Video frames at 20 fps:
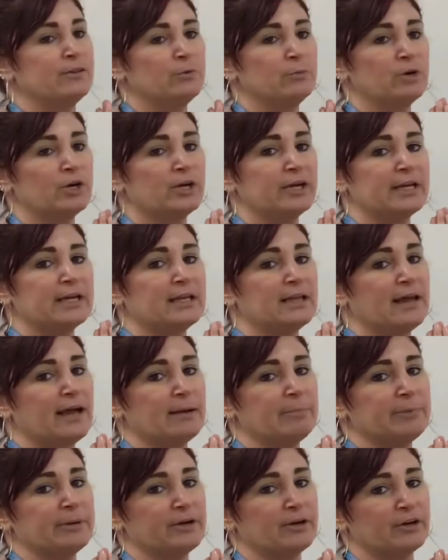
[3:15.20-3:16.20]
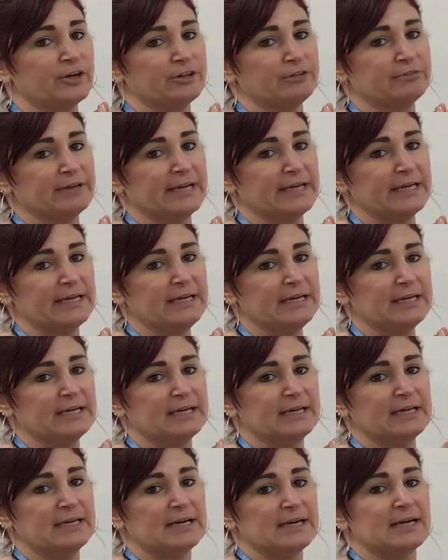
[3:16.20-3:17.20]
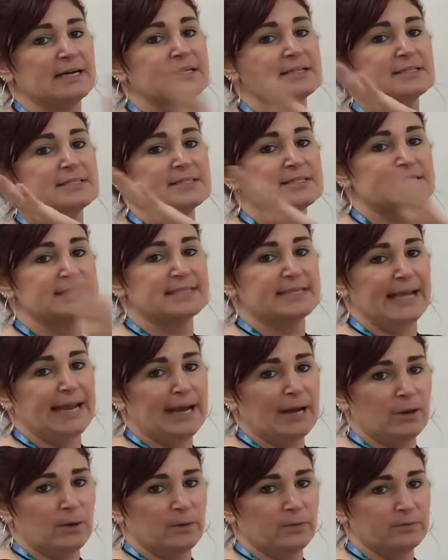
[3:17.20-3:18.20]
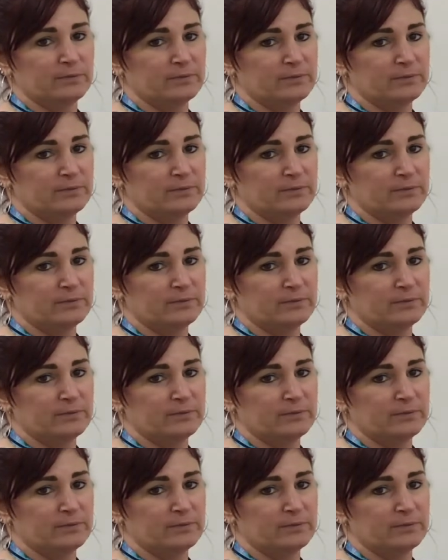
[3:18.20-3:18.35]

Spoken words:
the word and clap it. Are you ready? Scowl.